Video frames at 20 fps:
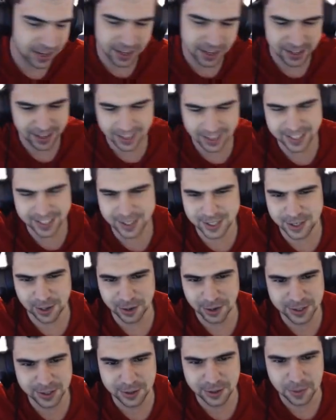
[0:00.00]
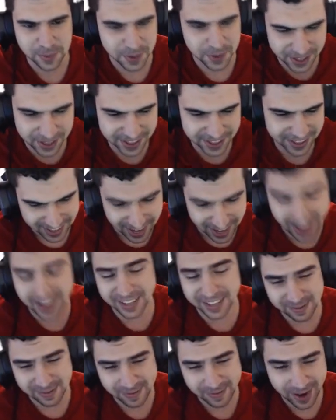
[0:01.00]
it just looks stupid, and
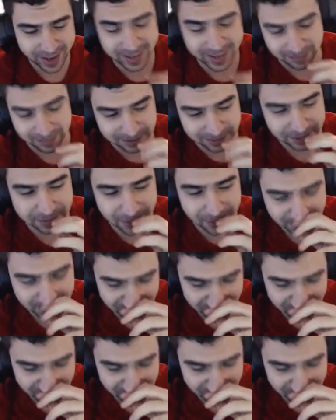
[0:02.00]
it's on my team, so of course